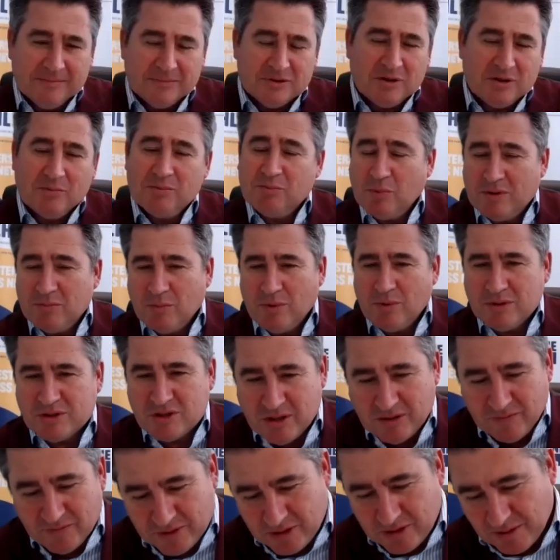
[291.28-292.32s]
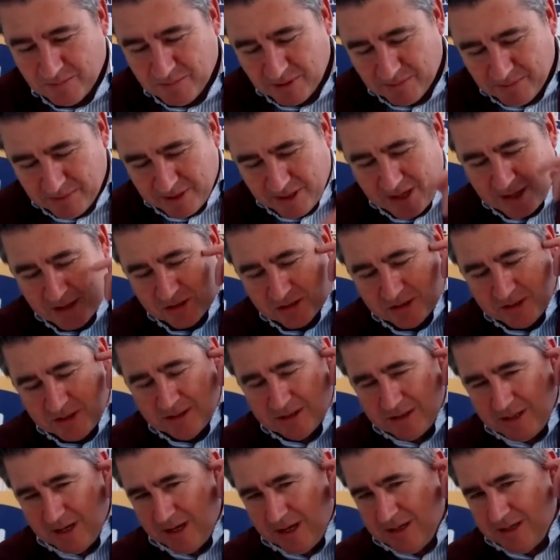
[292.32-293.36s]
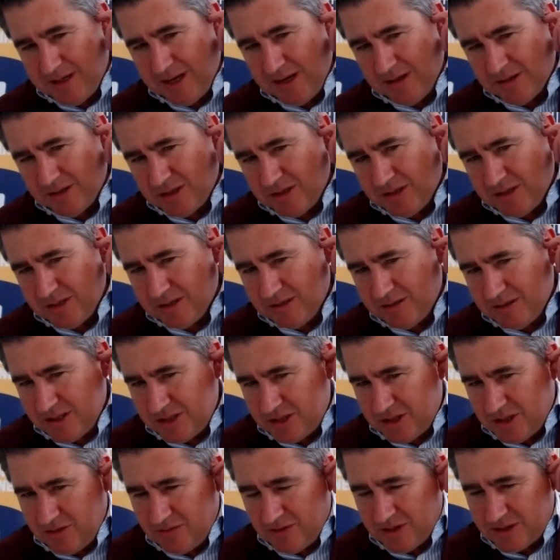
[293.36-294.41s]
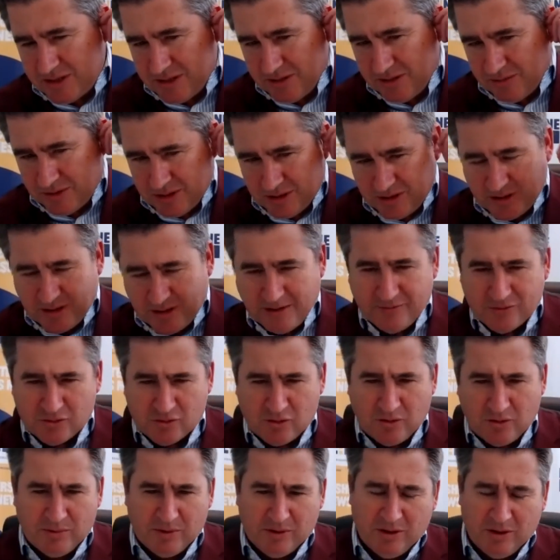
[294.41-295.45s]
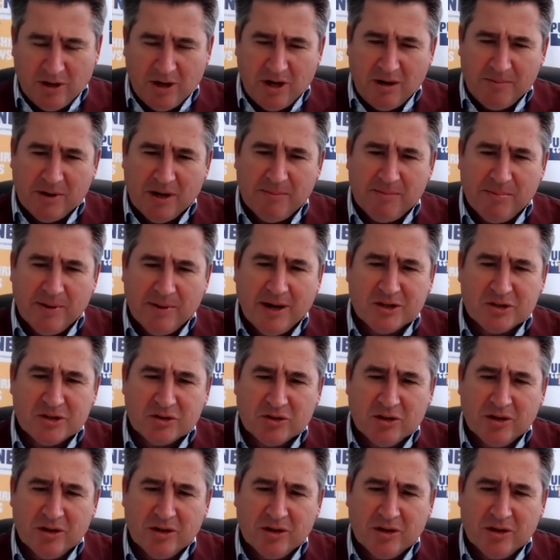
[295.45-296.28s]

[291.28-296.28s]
So what was it, if you don't mind me asking, and getting down to the nitty gritty? Did you have a triple heart bypass?